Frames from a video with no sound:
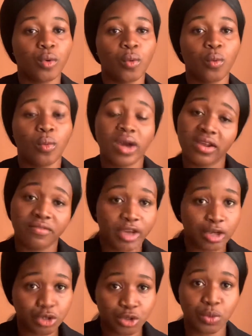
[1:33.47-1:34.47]
whatever
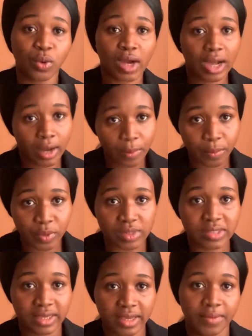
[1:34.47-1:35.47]
you do on
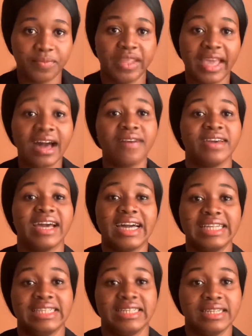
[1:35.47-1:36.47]
campus. Yeah, they have a
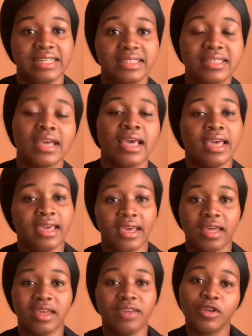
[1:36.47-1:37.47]
hand in it. Yeah,
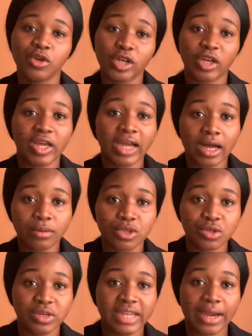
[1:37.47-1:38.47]
even though they don't come to
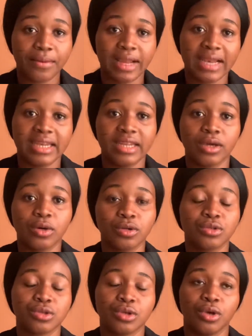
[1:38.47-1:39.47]
you directly, they go
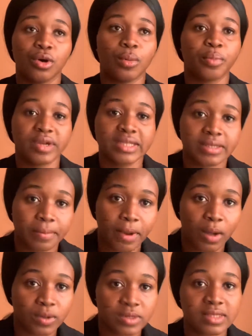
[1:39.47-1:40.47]
to your
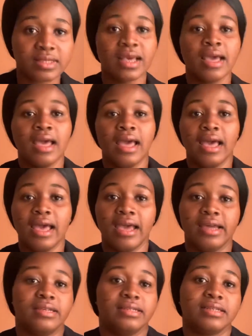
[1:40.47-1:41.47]
principals
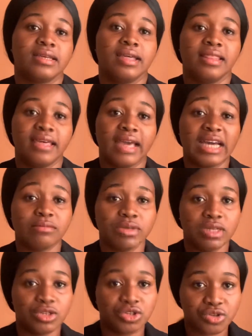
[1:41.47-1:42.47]
and the
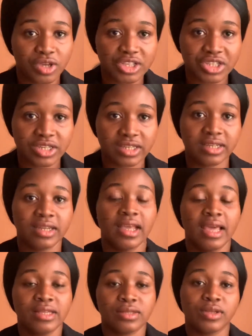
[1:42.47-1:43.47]
administration.
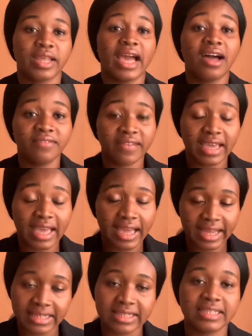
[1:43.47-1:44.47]
So they have a
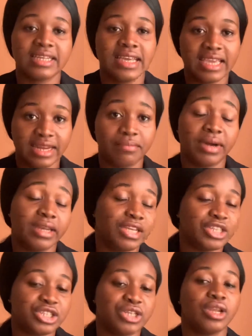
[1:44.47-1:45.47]
hand in
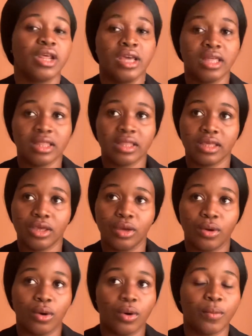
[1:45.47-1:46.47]
managing
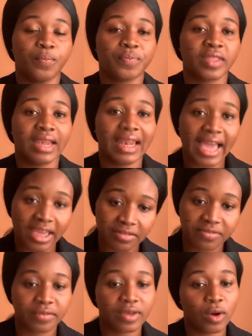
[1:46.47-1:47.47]
your life
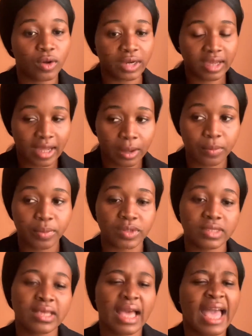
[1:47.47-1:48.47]
on campus.
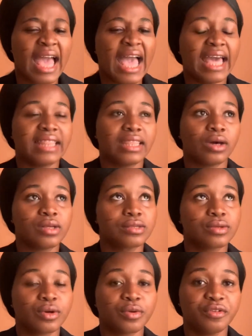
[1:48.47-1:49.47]
And they
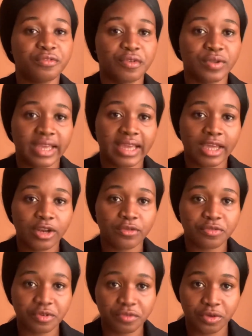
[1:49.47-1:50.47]
also they kind of
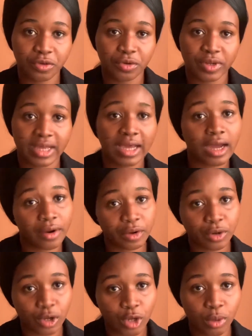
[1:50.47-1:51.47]
review the
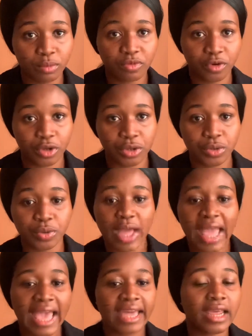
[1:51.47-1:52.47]
curriculum for you,
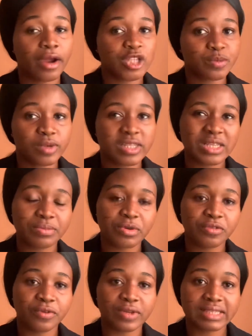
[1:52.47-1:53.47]
and they are
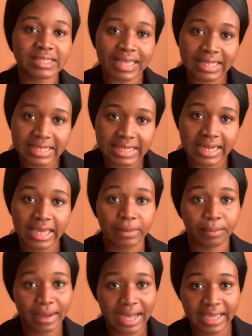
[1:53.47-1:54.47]
responsible for setting and
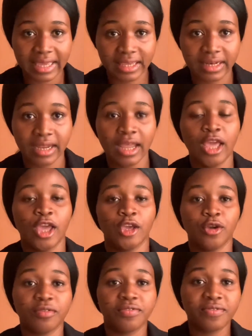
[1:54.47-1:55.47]
marking
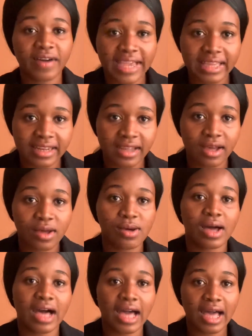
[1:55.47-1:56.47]
your
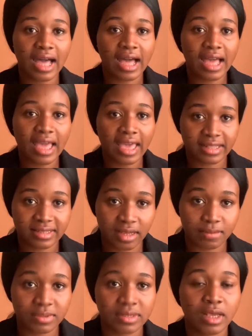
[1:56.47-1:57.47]
final
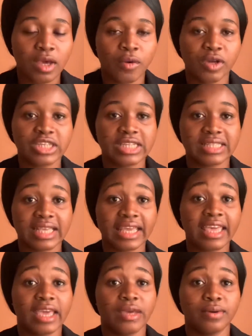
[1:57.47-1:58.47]
exams, which is the
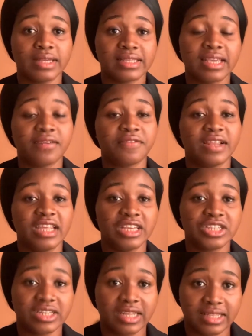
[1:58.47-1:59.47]
KNUST
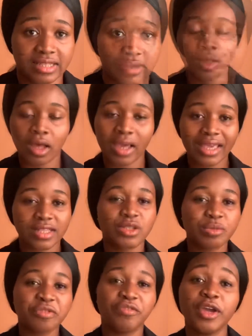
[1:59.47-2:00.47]
affiliation exams. Okay, so
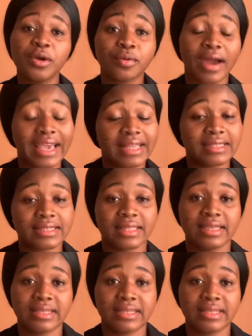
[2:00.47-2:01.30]
before you write this